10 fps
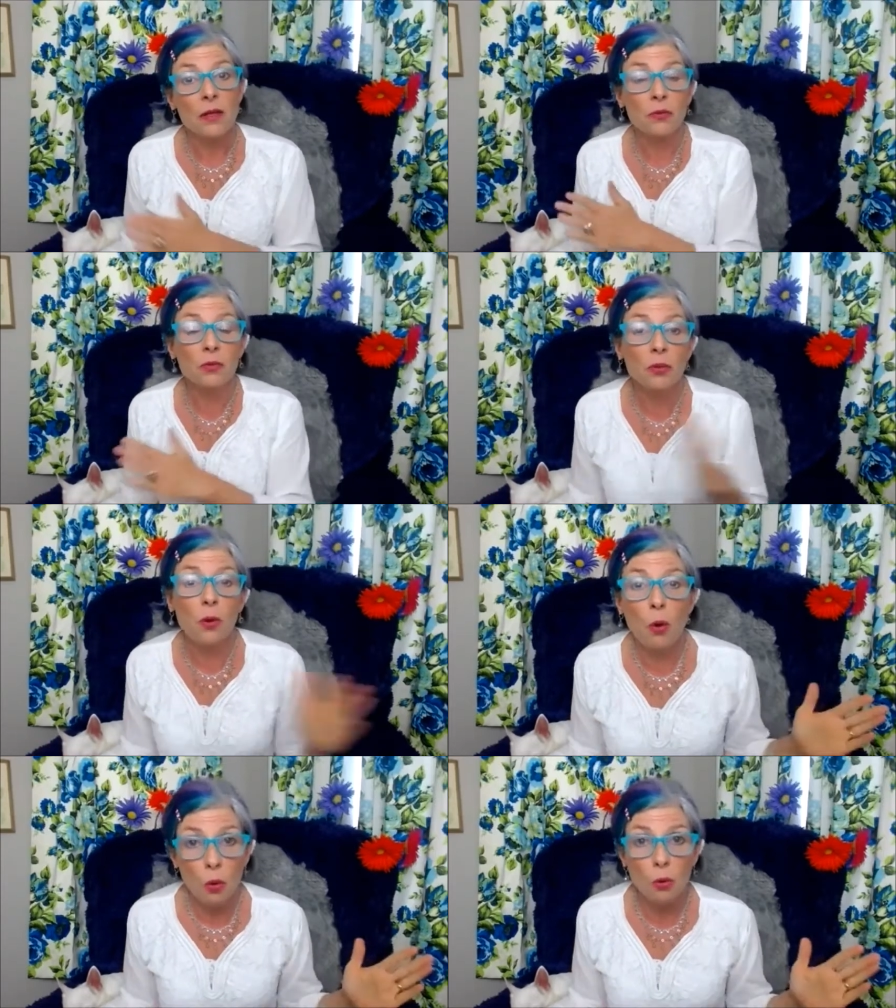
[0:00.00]
through the
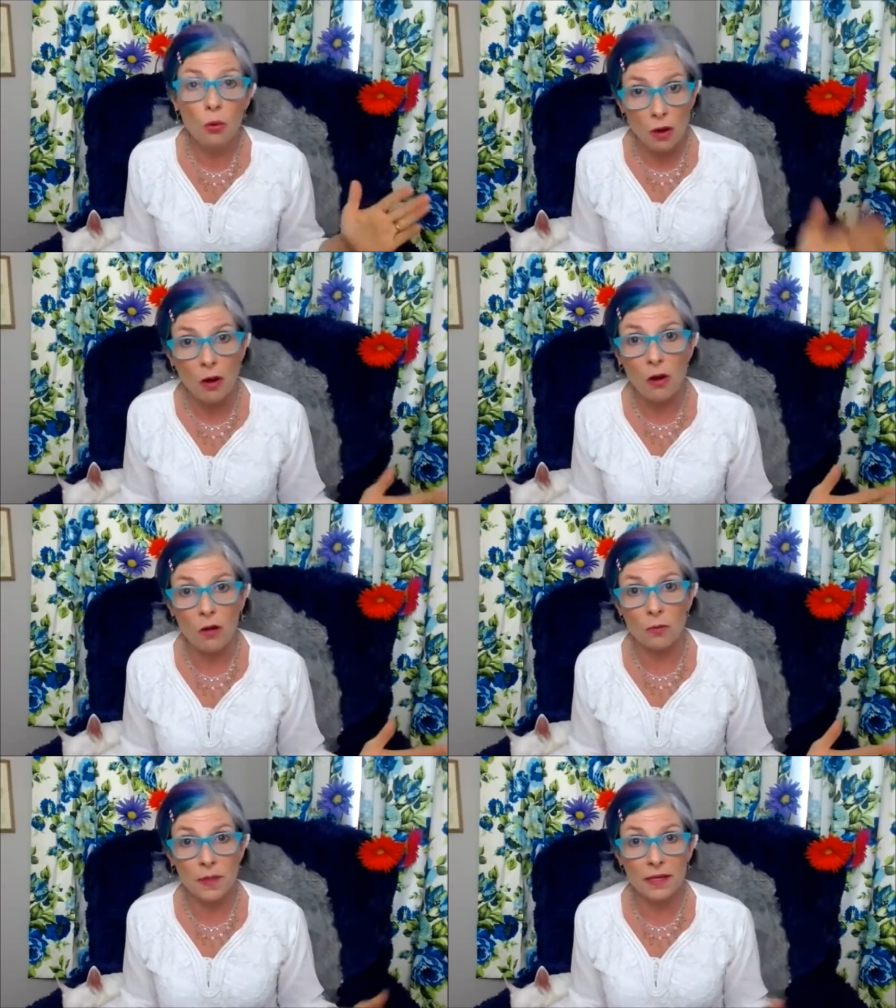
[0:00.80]
whole
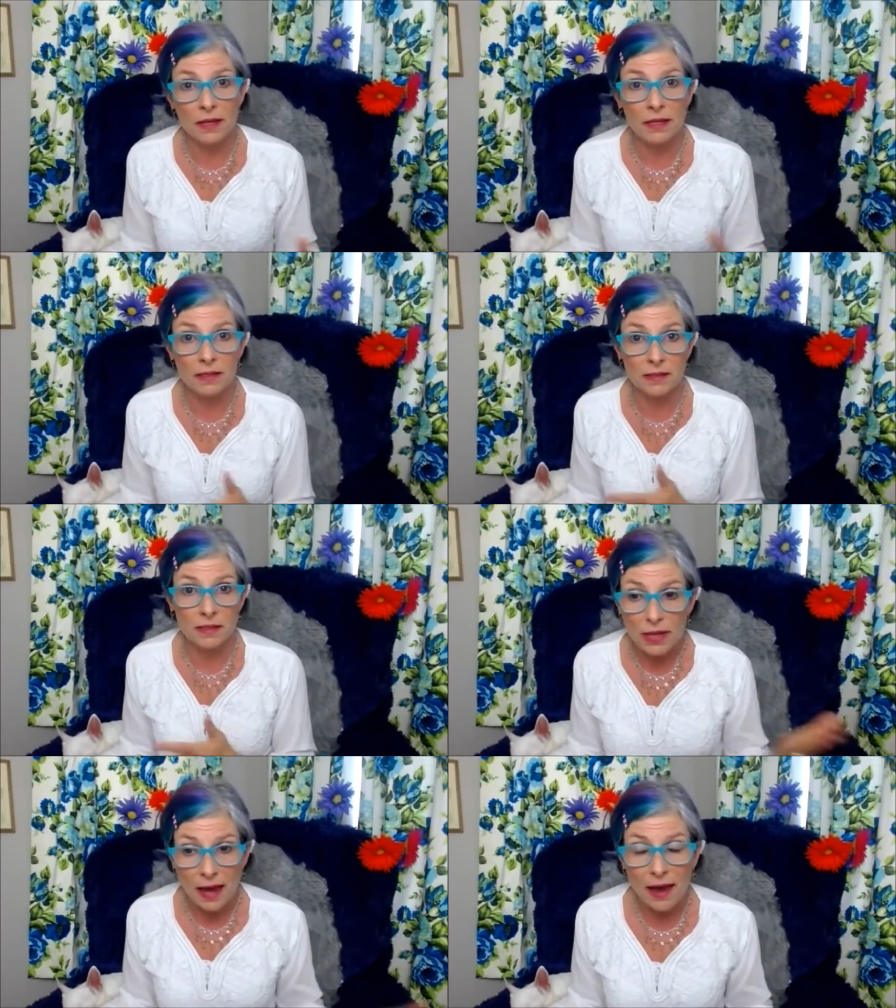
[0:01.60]
call because
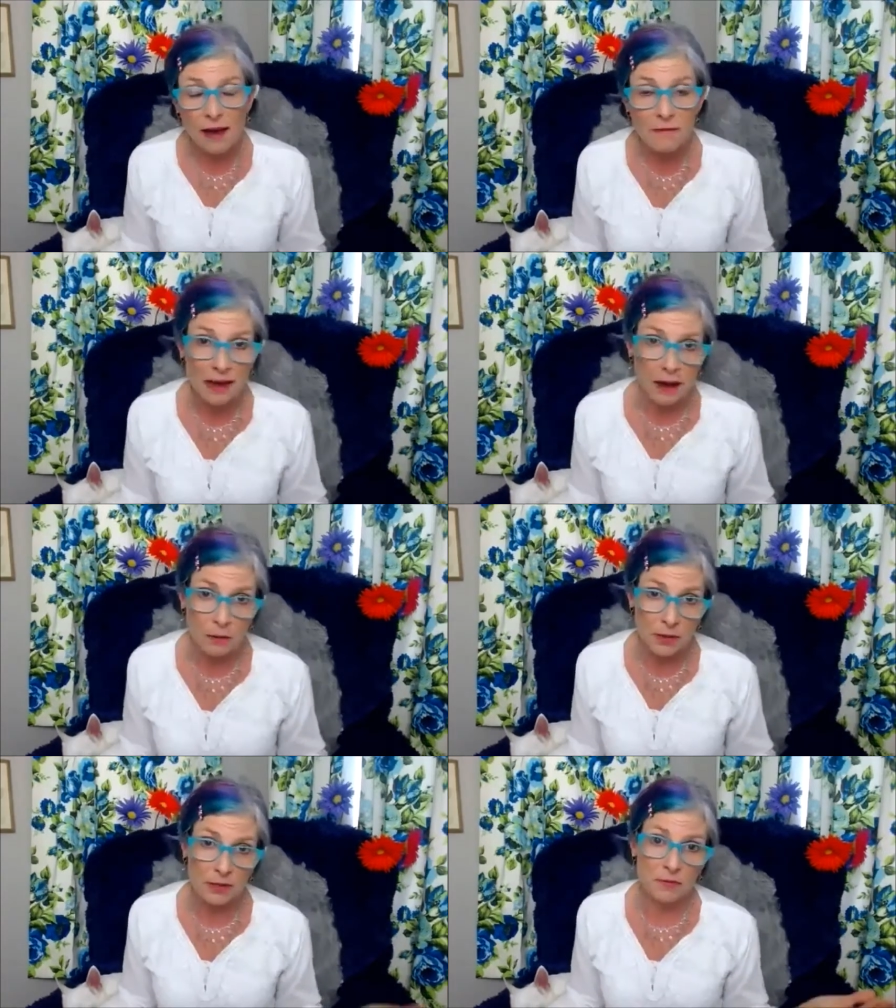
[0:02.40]
we have an
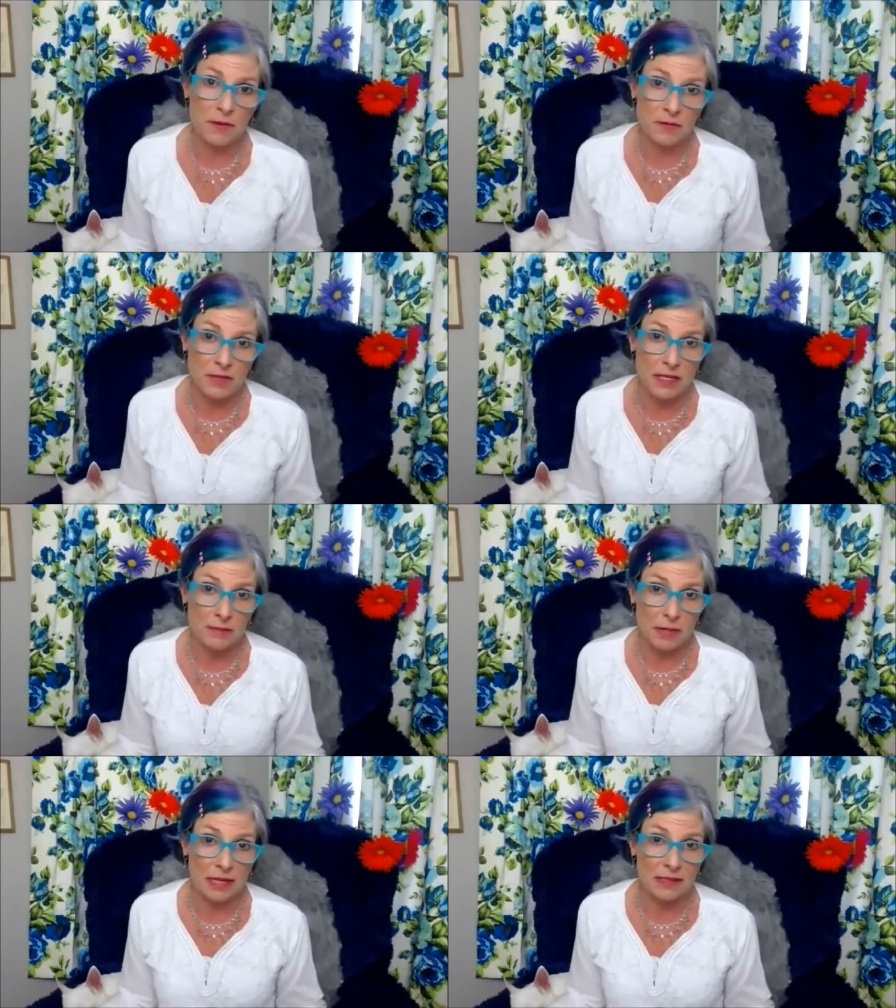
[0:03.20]
hour and
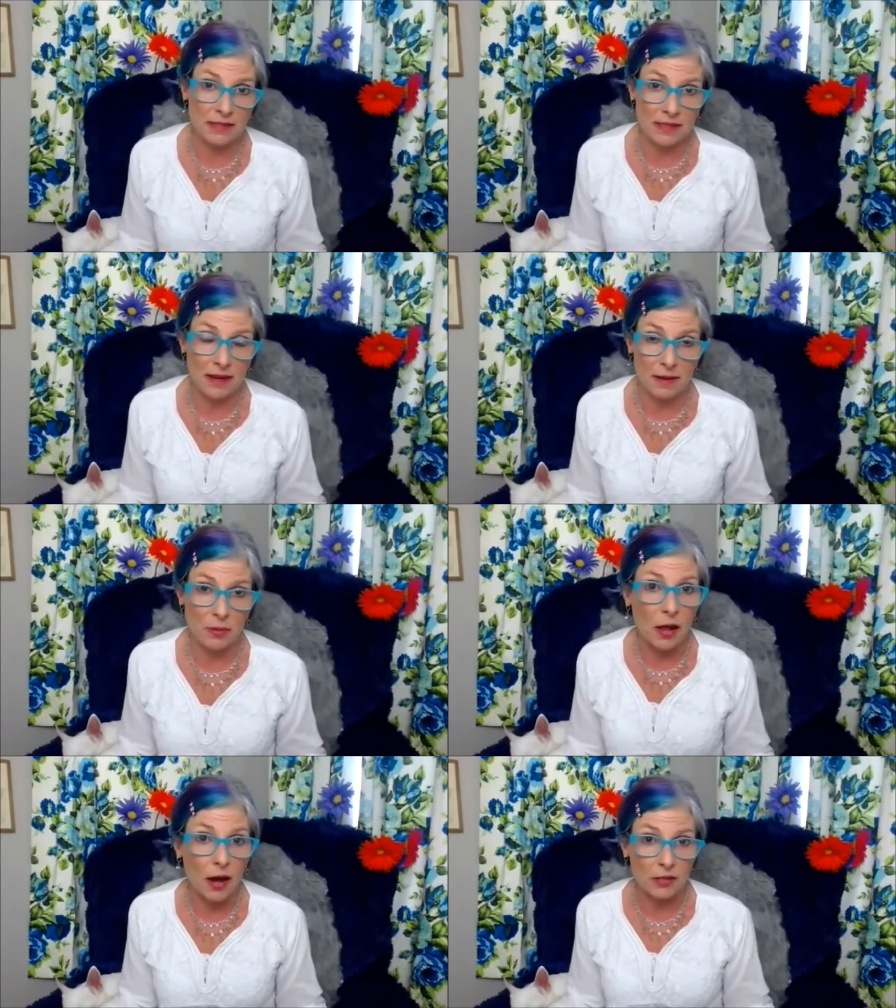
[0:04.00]
15 minutes that I
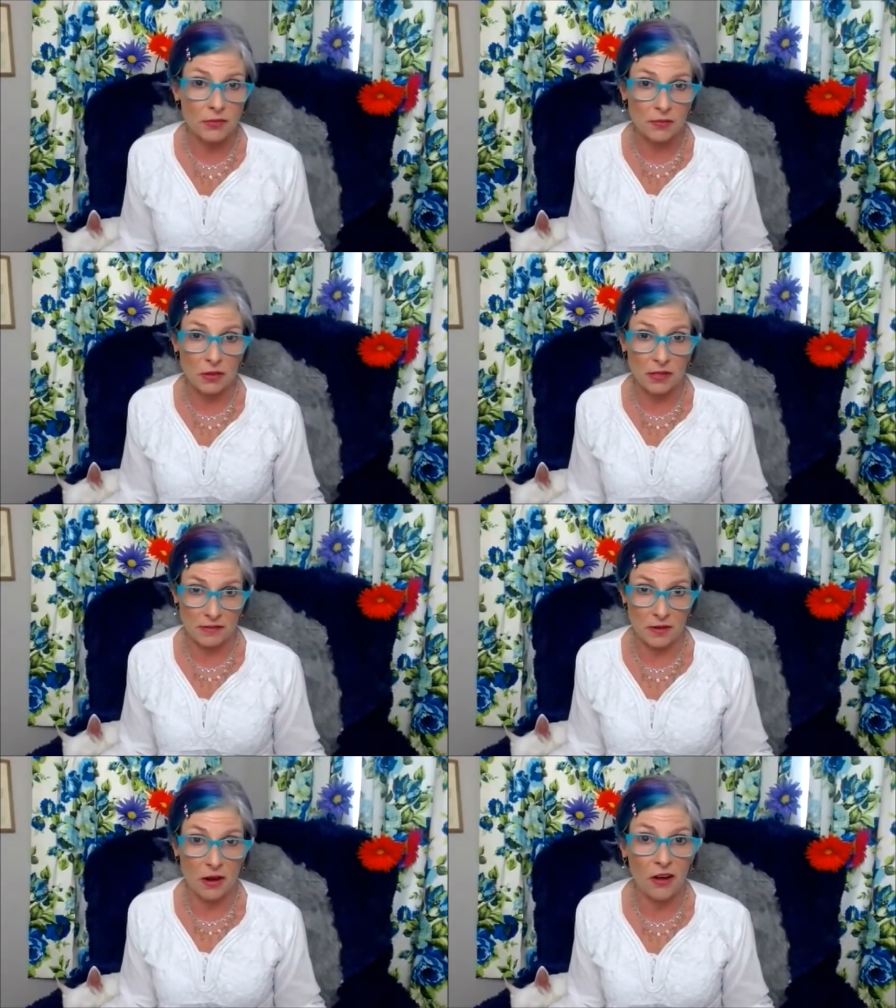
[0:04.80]
blocked for
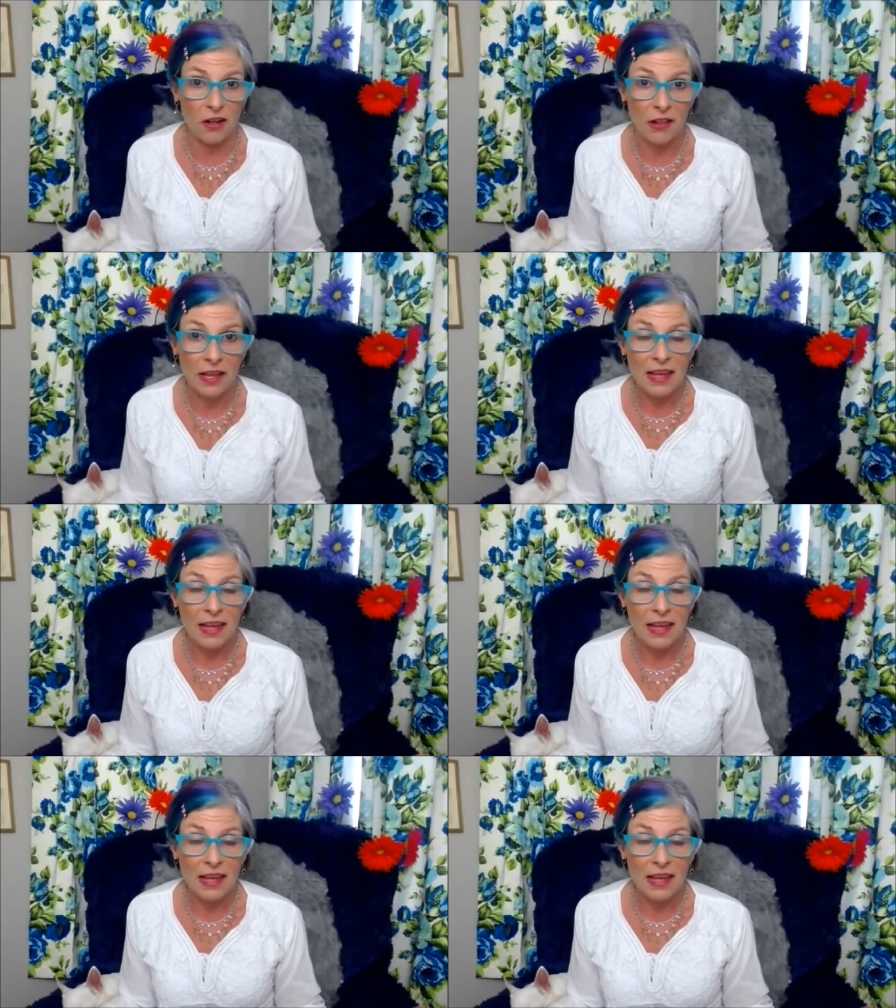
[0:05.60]
this call.